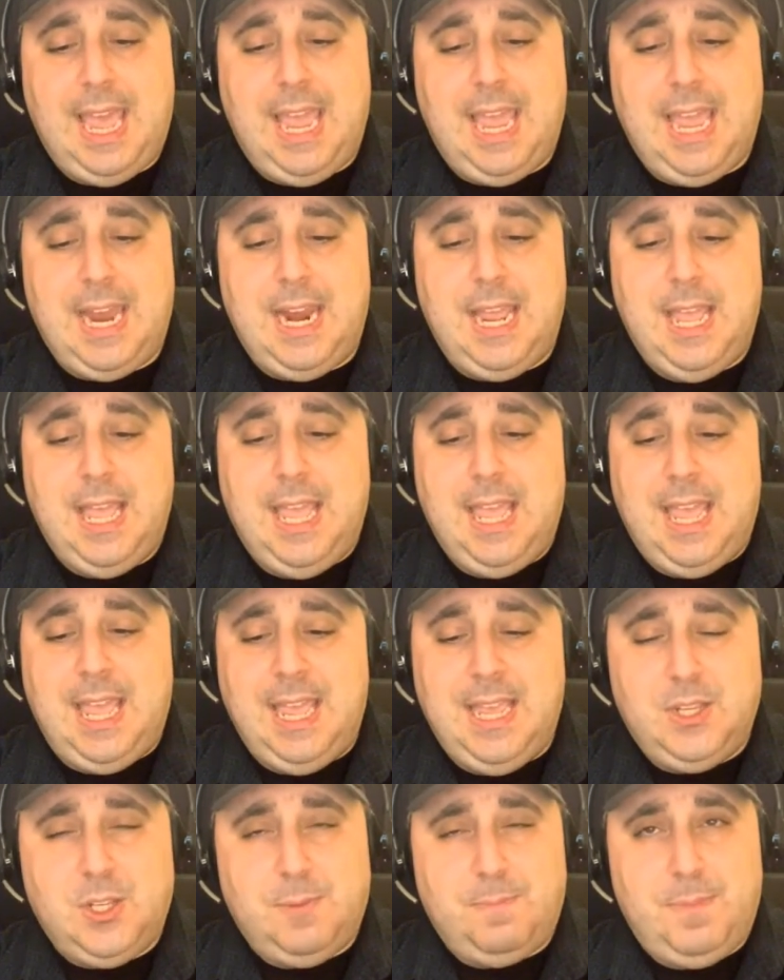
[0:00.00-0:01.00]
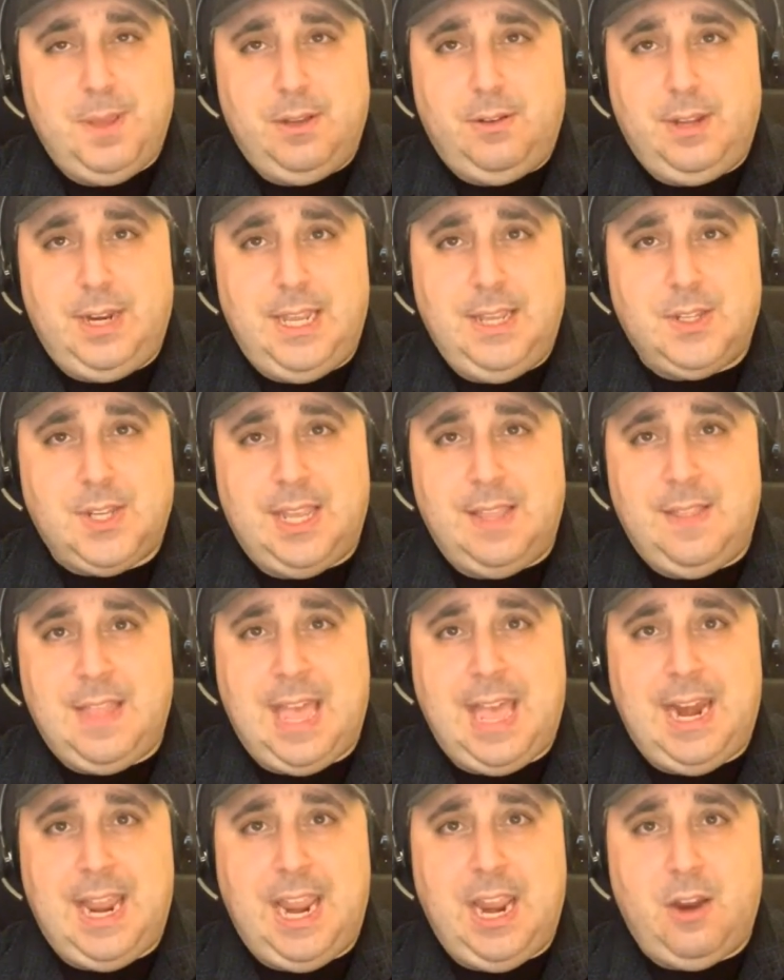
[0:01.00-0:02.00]
And his abilities
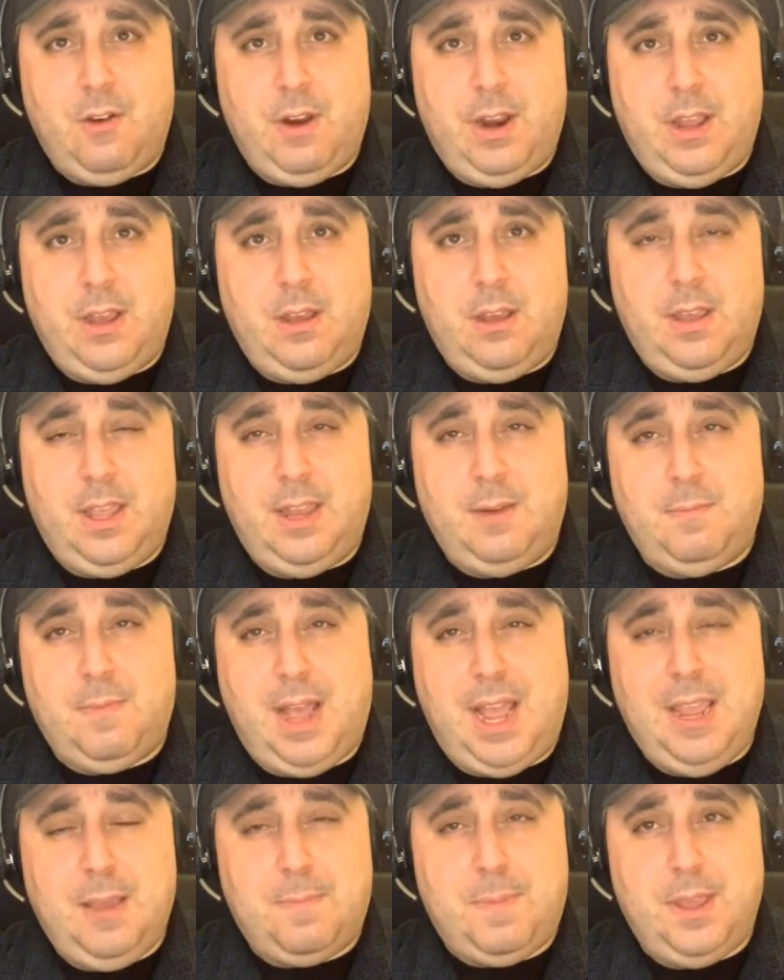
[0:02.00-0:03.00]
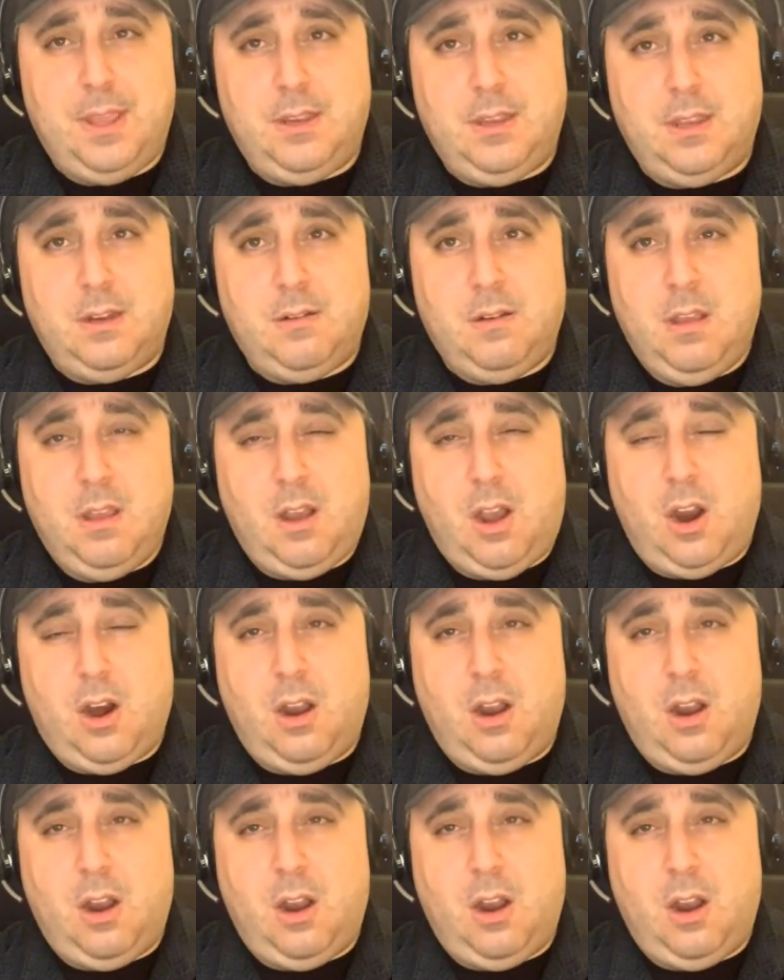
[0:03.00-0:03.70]
in that area, in my opinion,